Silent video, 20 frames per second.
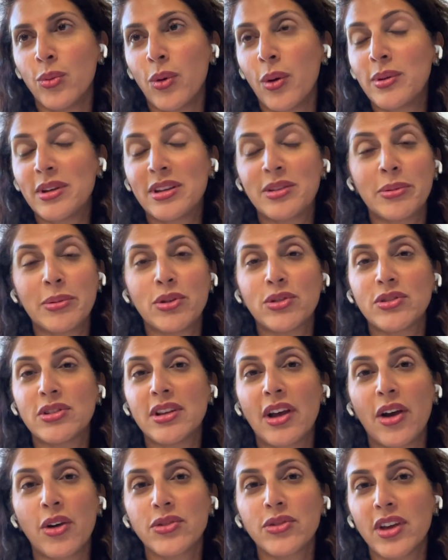what we experience
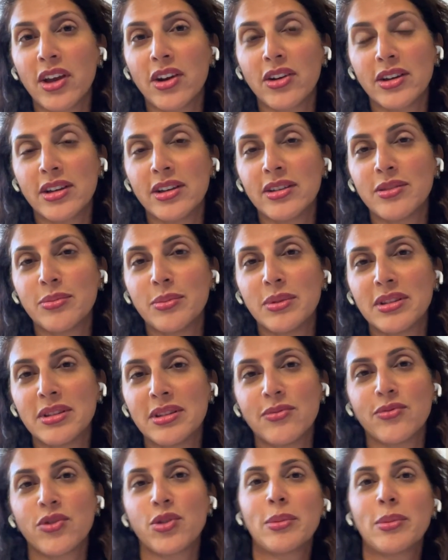in healthcare is
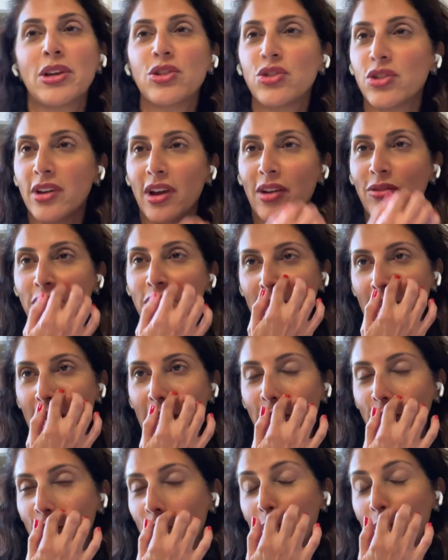misinformation every
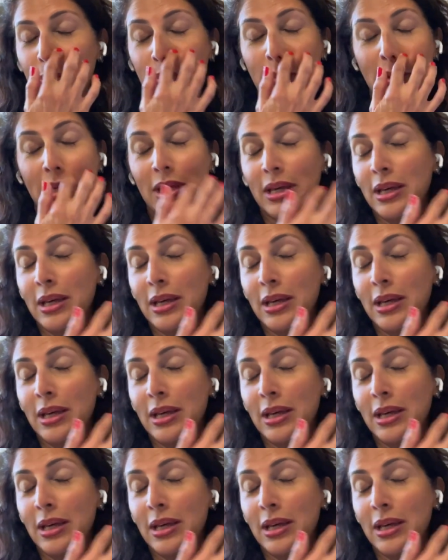day, from